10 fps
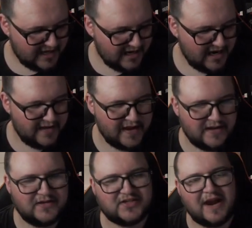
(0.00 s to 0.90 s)
Uh, and
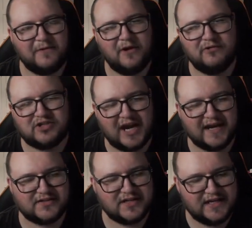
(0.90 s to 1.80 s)
then Samuel
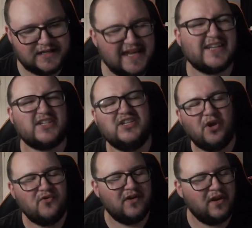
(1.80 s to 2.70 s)
Jackson, he, he doesn't
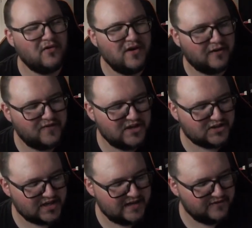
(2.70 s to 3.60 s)
know, know nothing, you
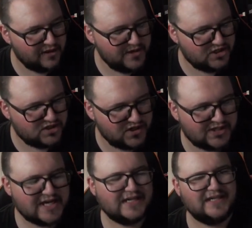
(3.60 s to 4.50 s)
see, even though he
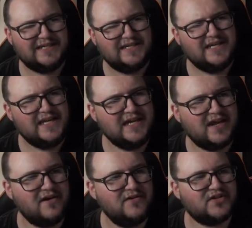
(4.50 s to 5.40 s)
should. He
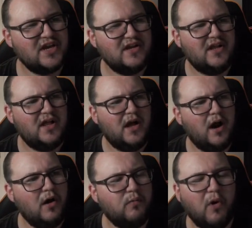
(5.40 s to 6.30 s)
goes,
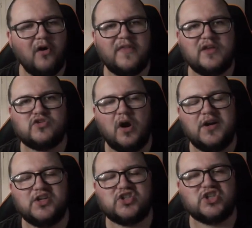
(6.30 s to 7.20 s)
Oh, what? They're
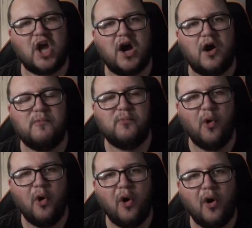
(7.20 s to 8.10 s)
trying to start a
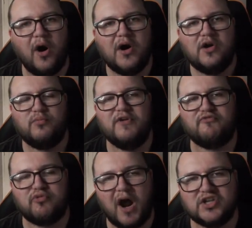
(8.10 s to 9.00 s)
war with
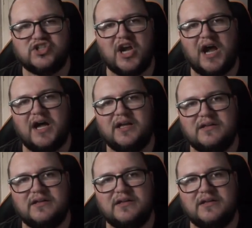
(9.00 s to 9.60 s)
Russia.